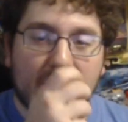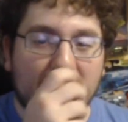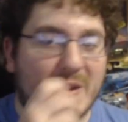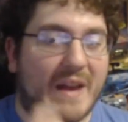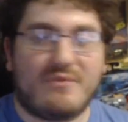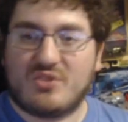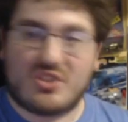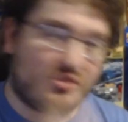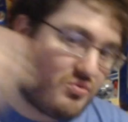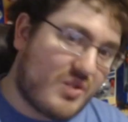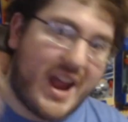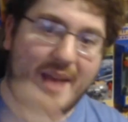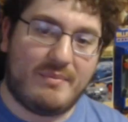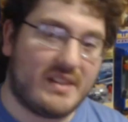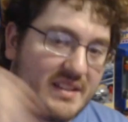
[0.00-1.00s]
I'm just
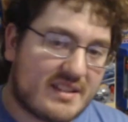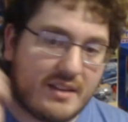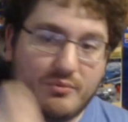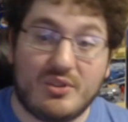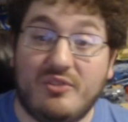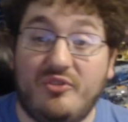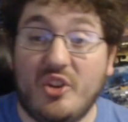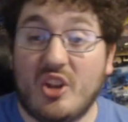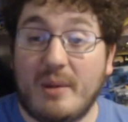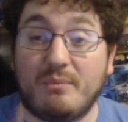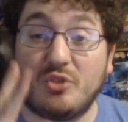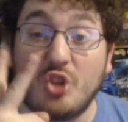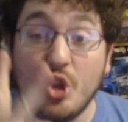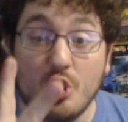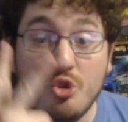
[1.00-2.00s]
grabbing stuff. We filled up
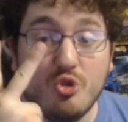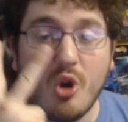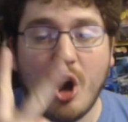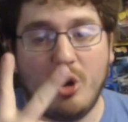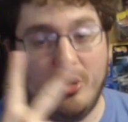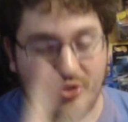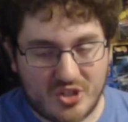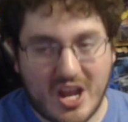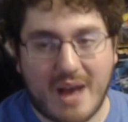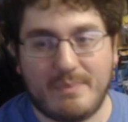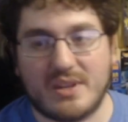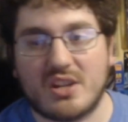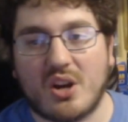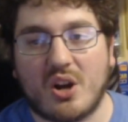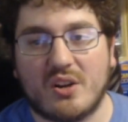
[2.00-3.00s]
2 whole shopping
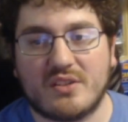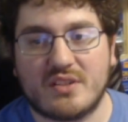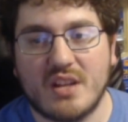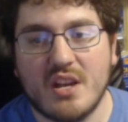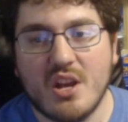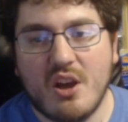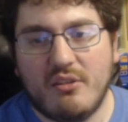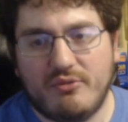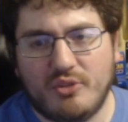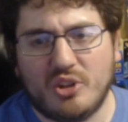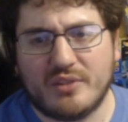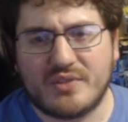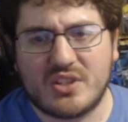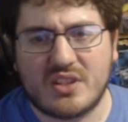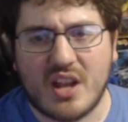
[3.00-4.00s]
carts full of
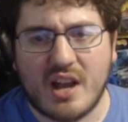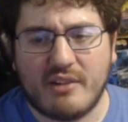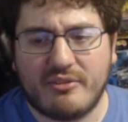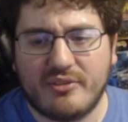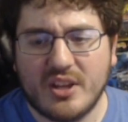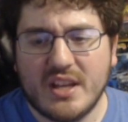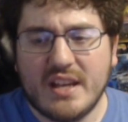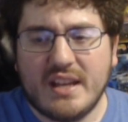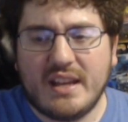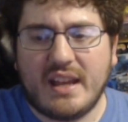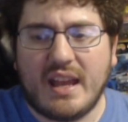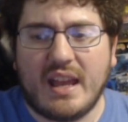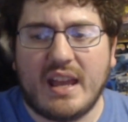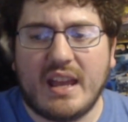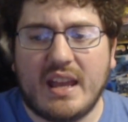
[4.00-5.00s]
stuff.
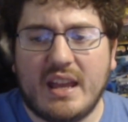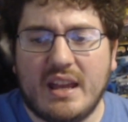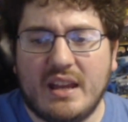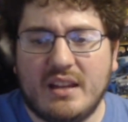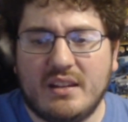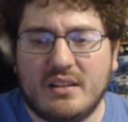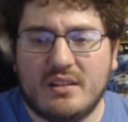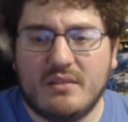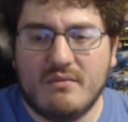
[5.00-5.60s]
And